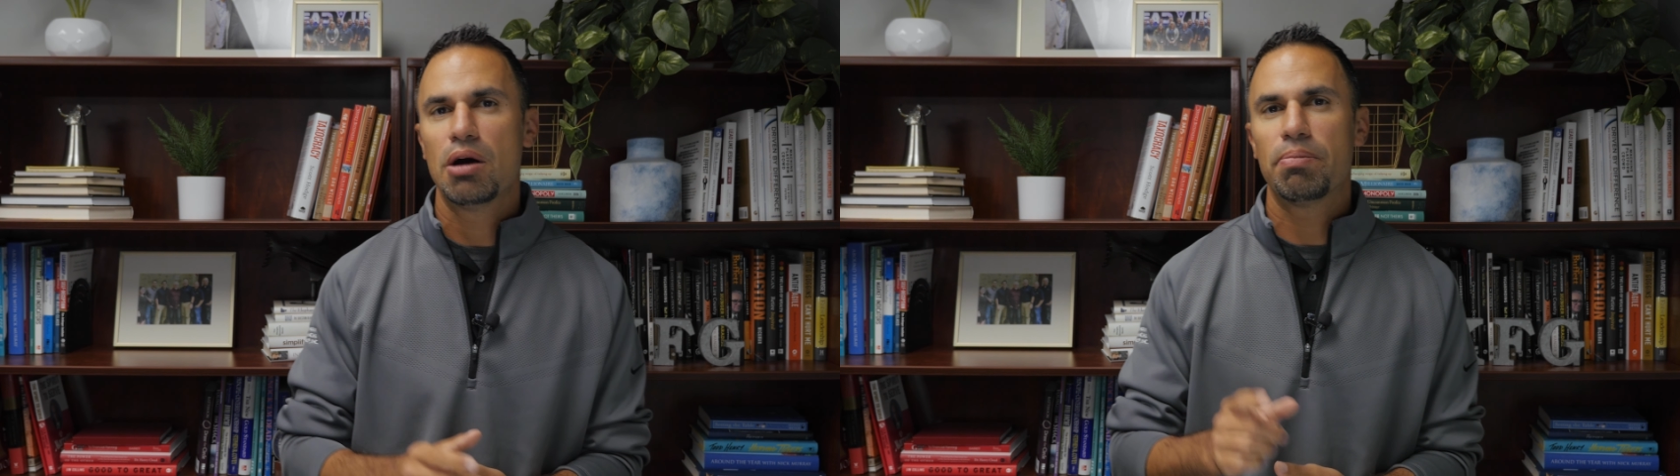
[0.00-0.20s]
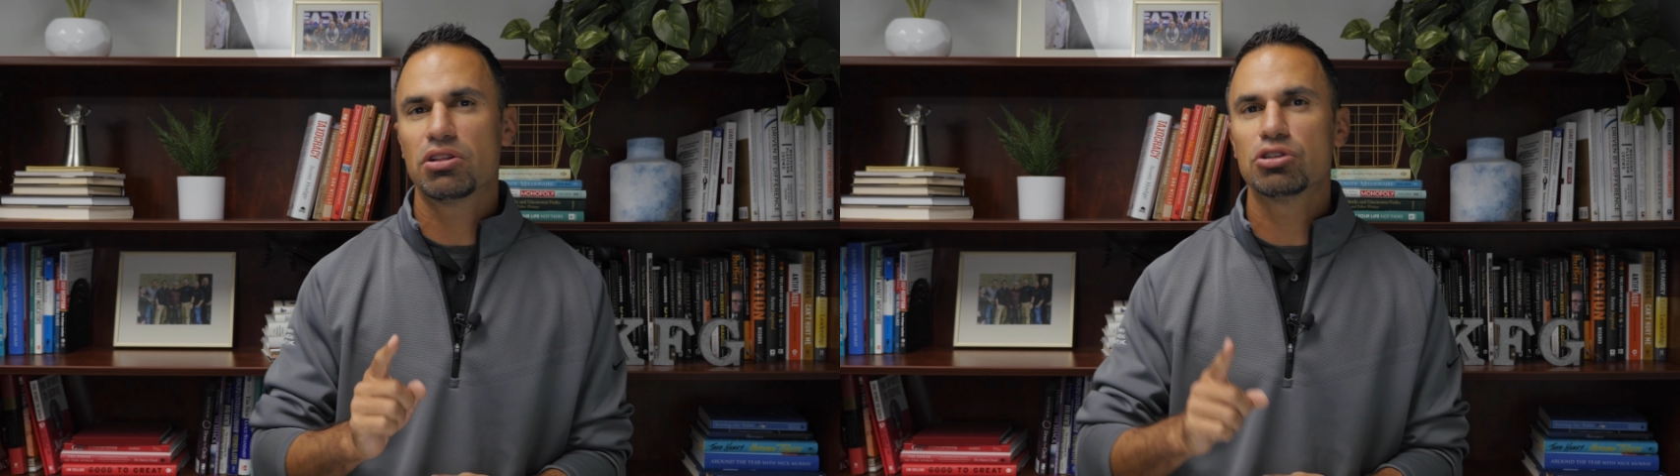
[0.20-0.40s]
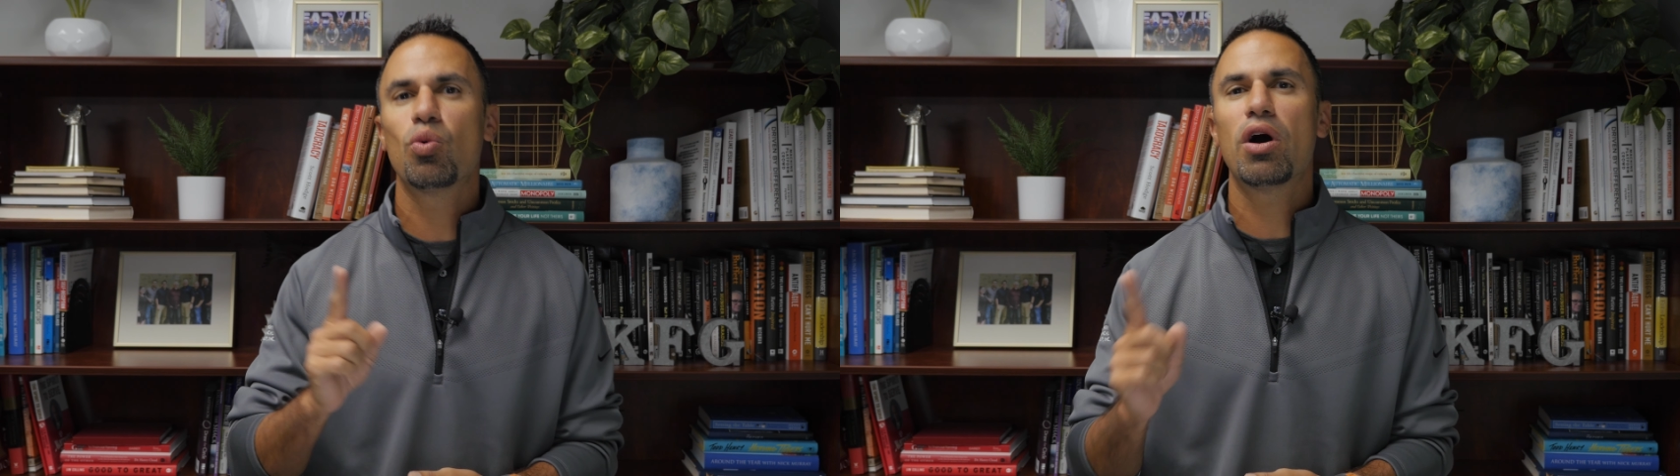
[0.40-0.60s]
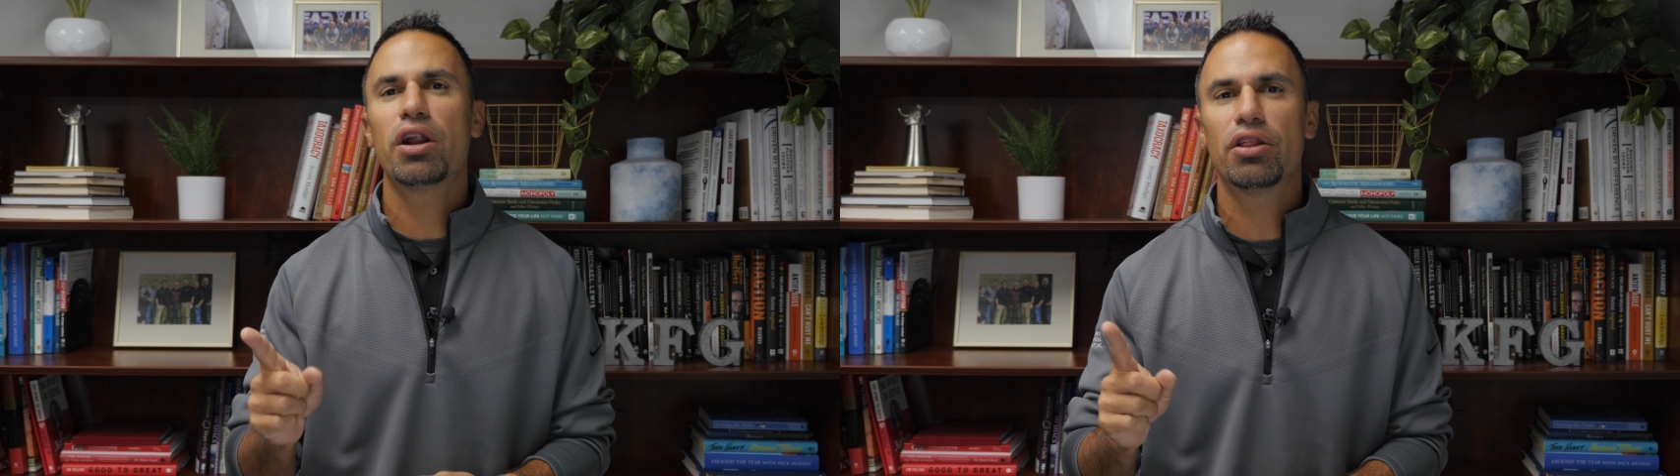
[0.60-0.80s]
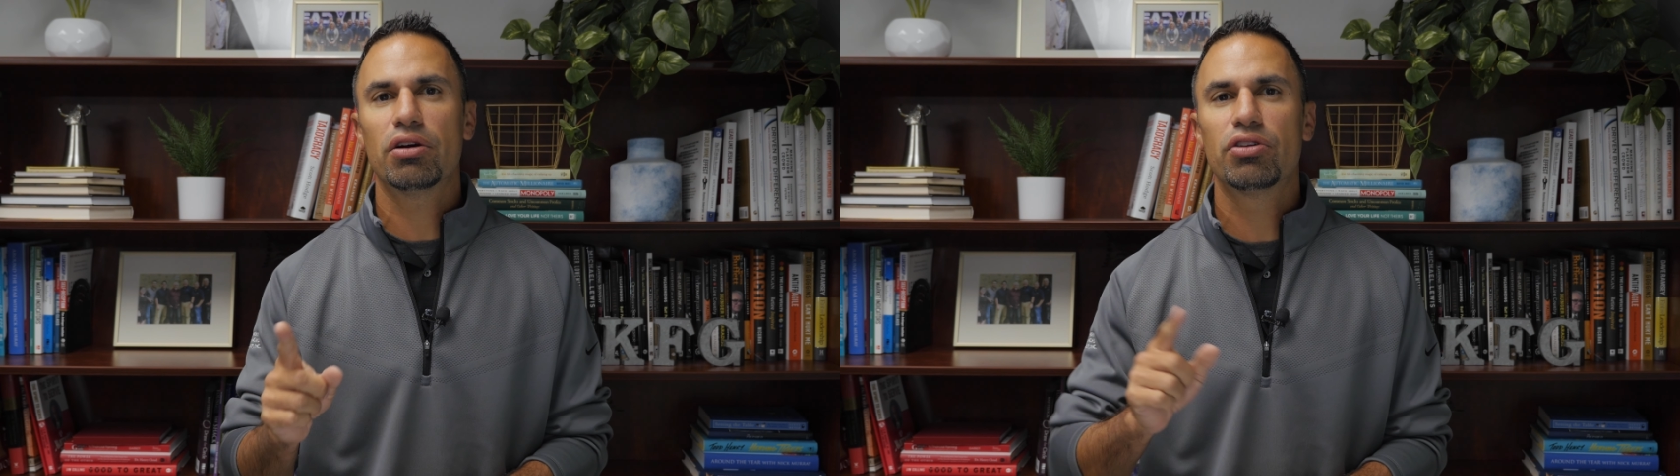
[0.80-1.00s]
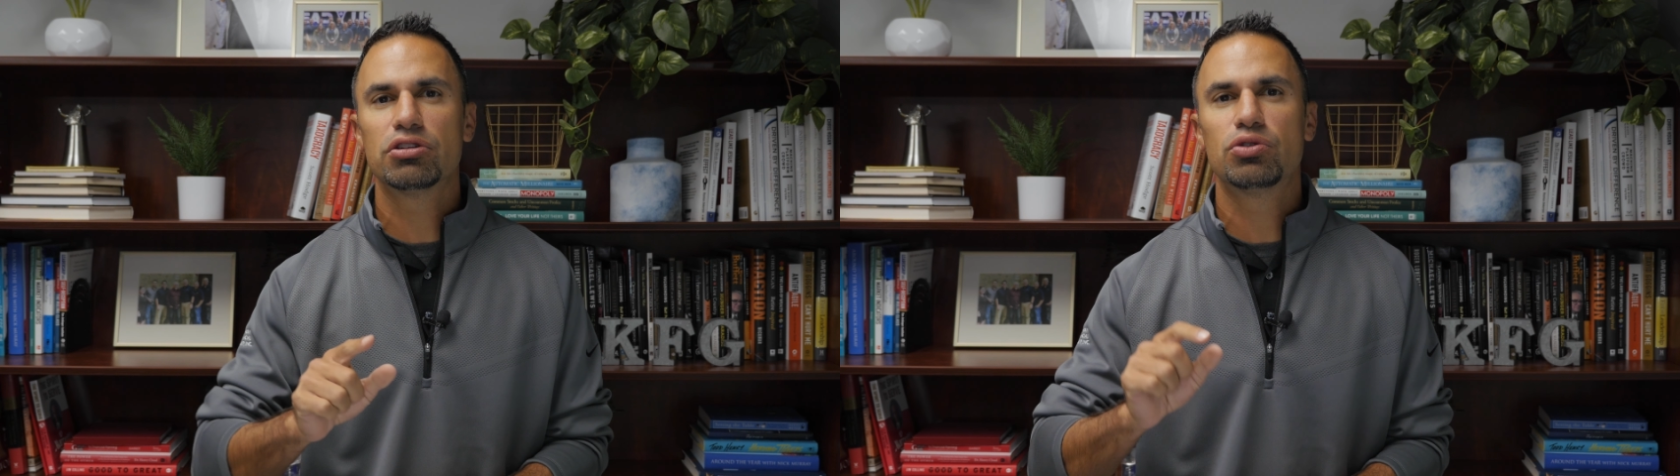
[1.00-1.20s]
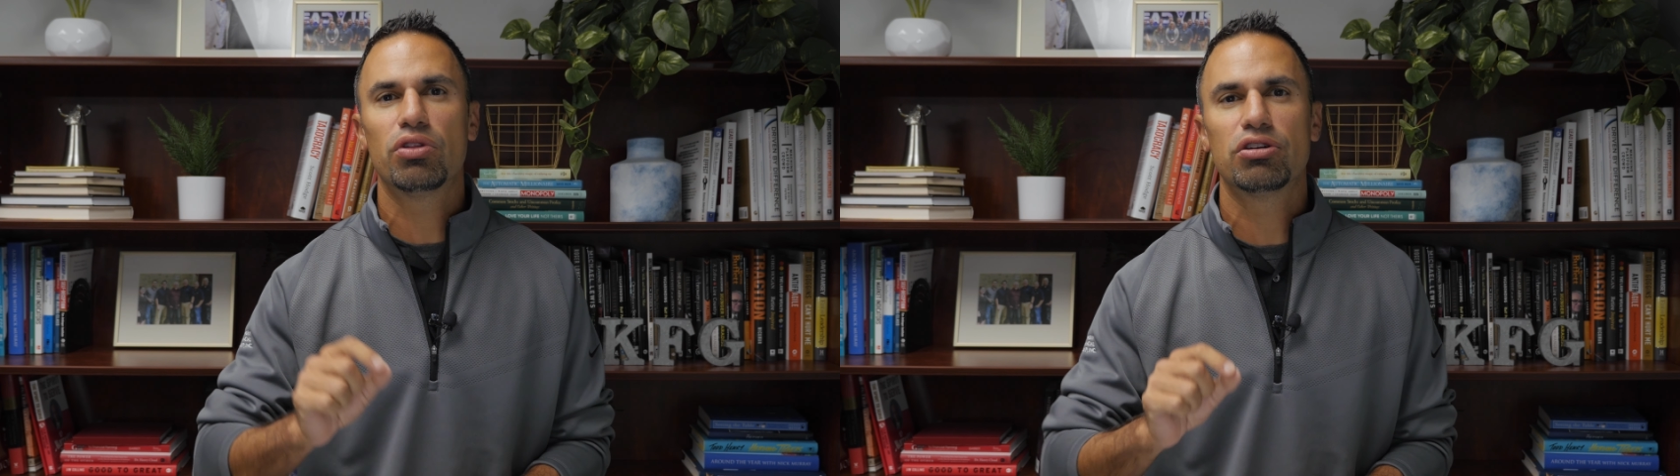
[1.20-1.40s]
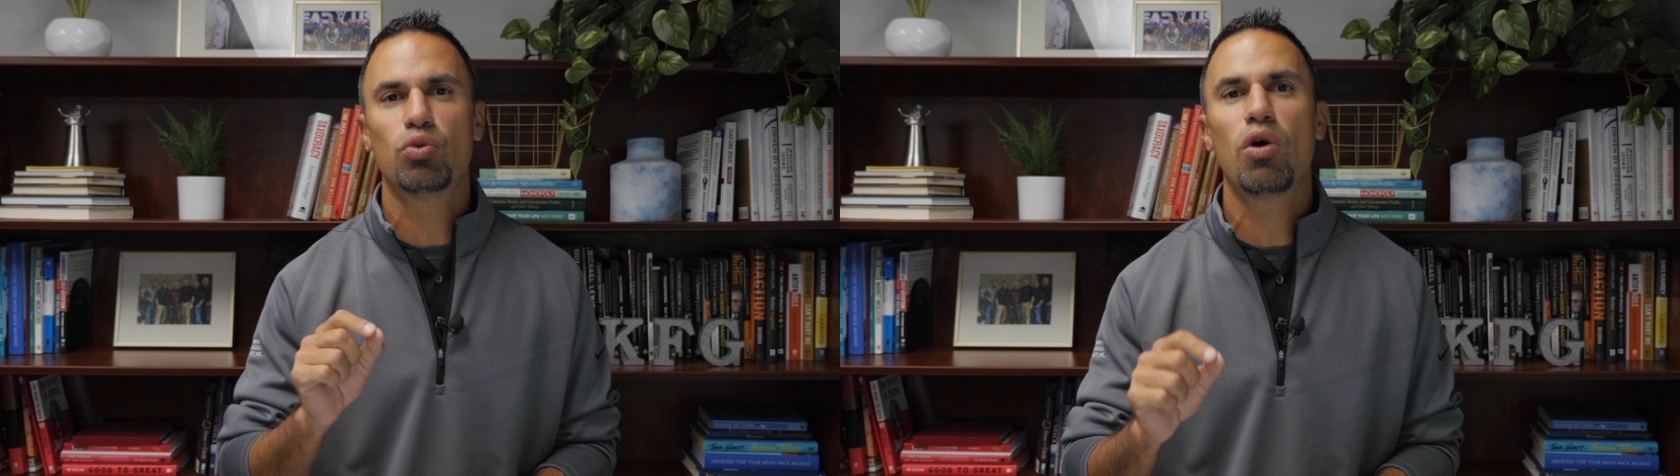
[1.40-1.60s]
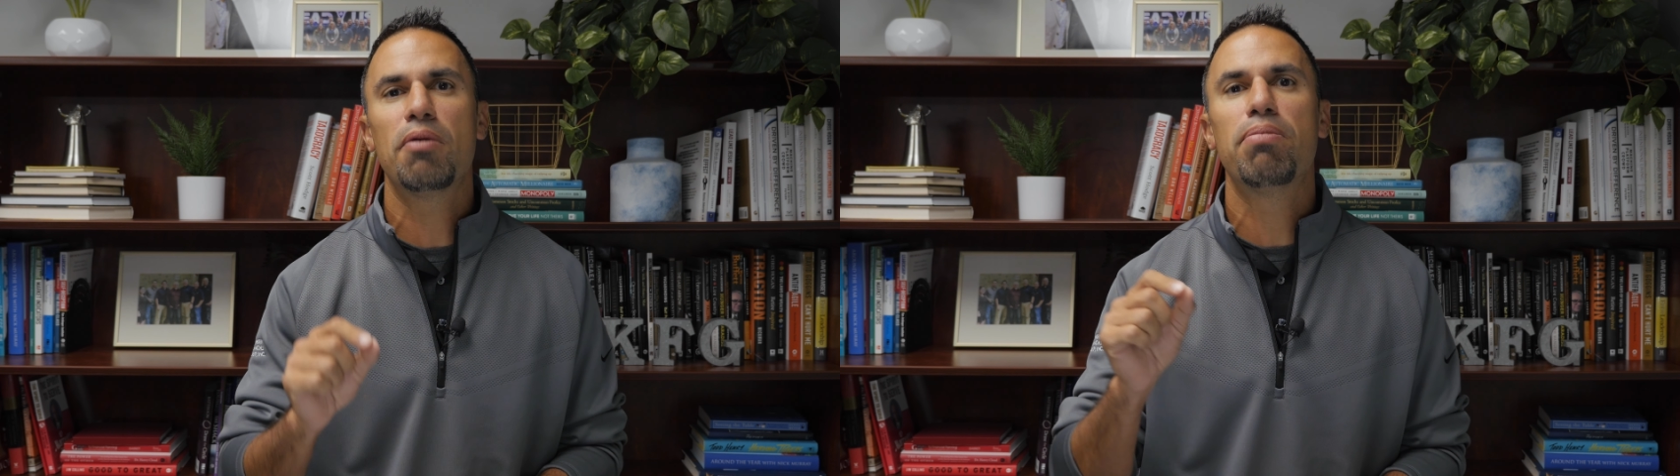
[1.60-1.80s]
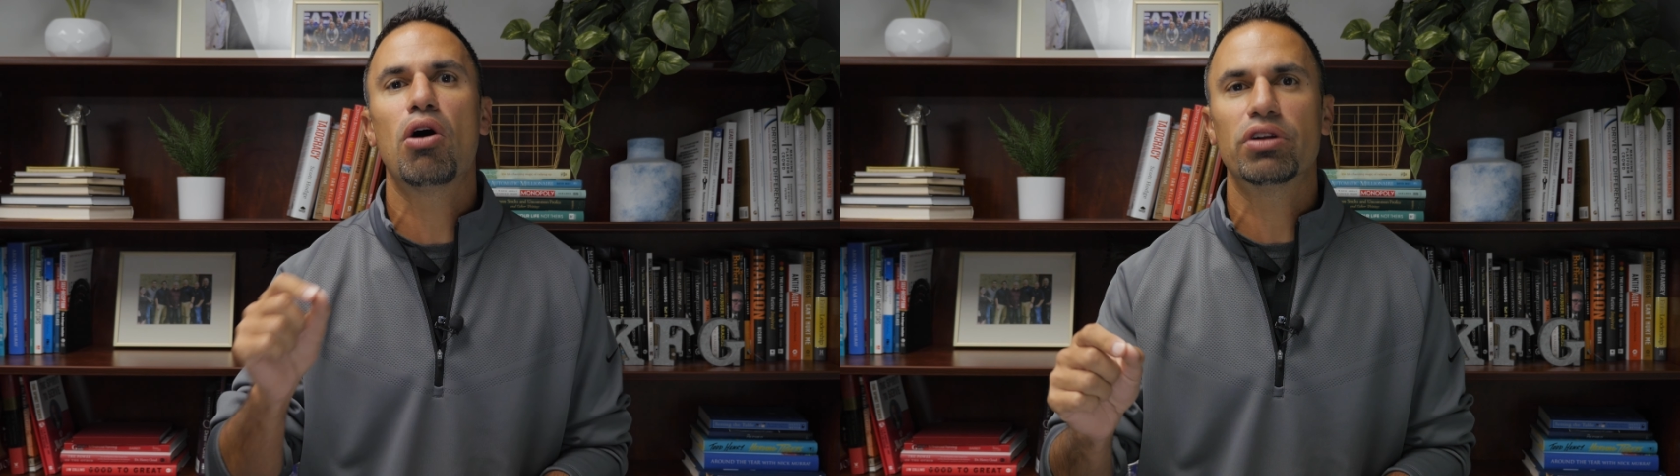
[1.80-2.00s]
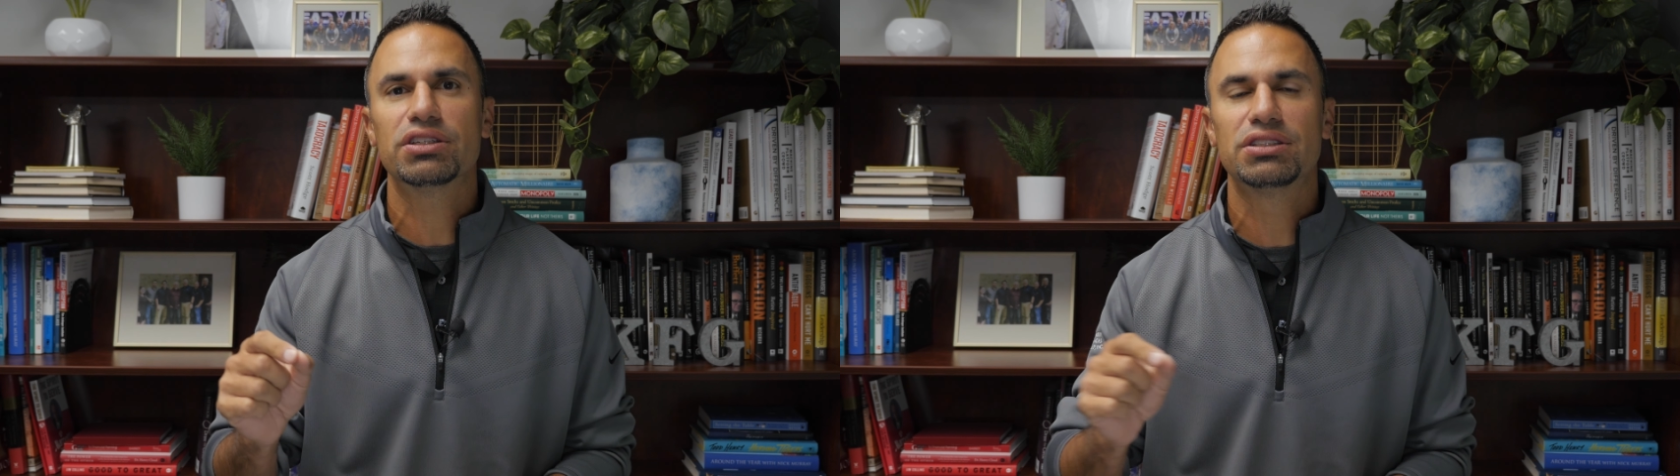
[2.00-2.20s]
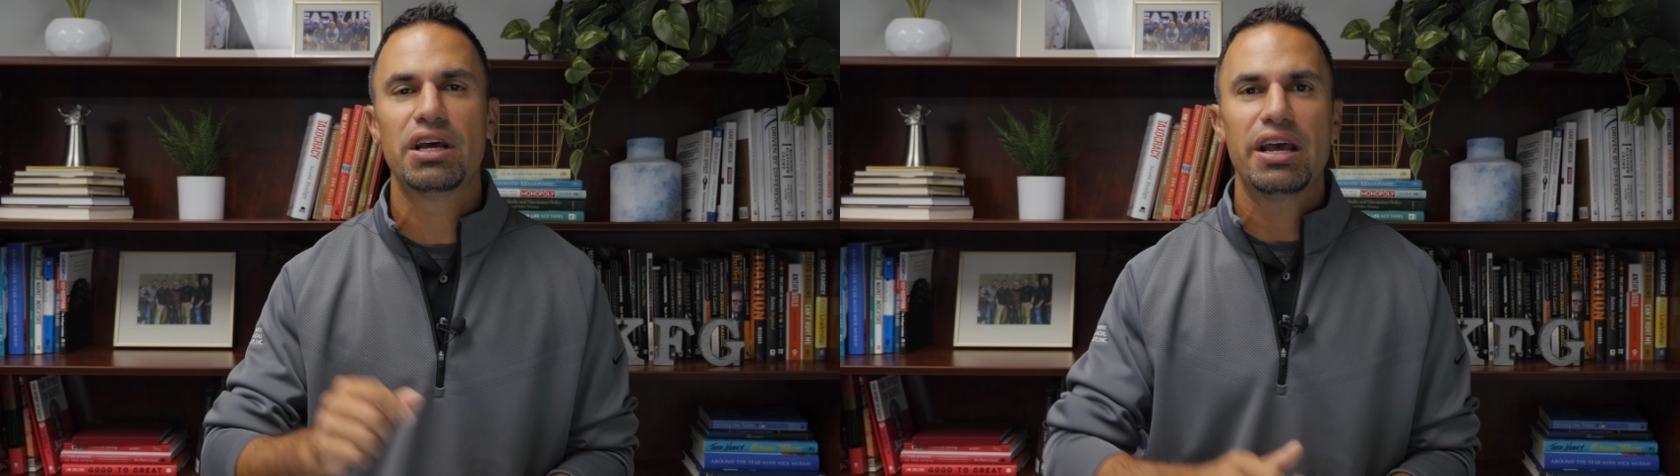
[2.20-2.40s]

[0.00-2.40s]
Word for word: But there's one other, there's, there's one bonus.